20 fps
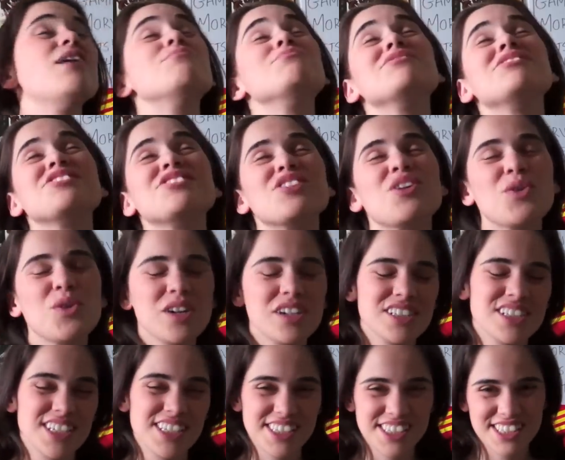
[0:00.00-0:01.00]
I'm so
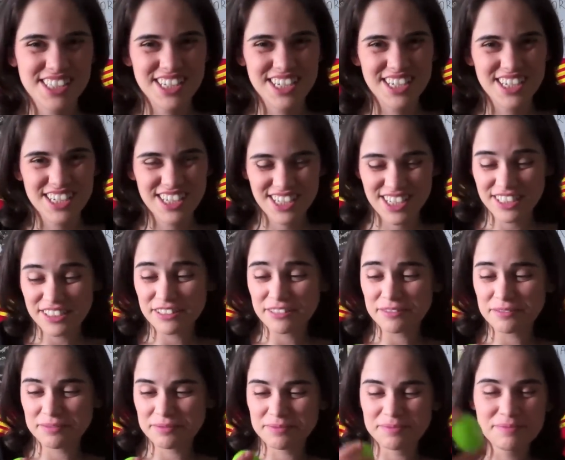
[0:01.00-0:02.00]
artistic.
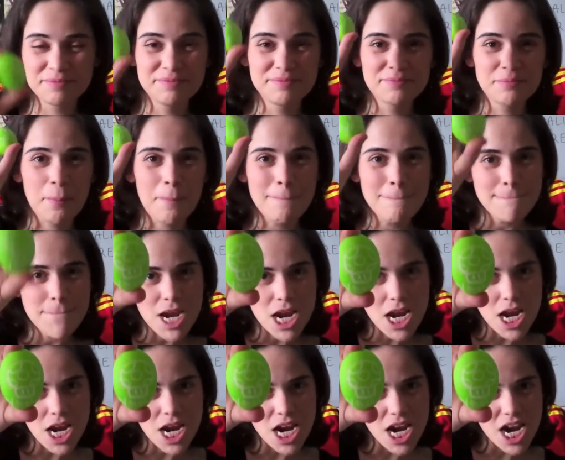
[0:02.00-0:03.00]

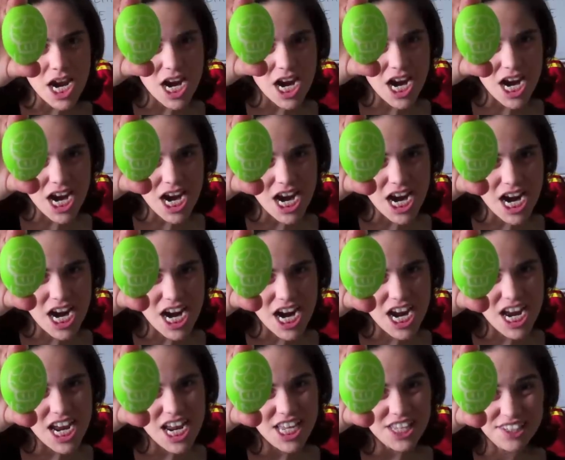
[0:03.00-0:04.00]
Bang!
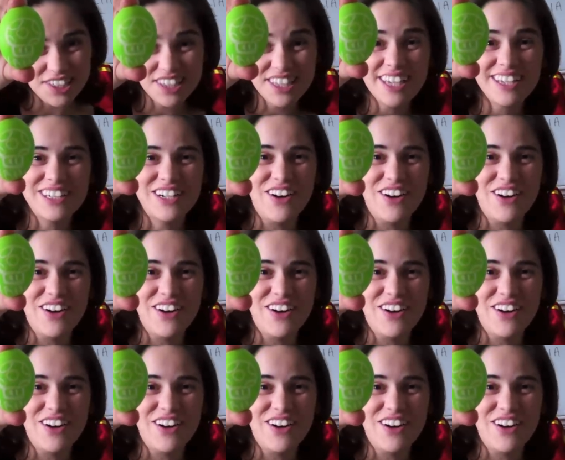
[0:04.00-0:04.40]
Isn't that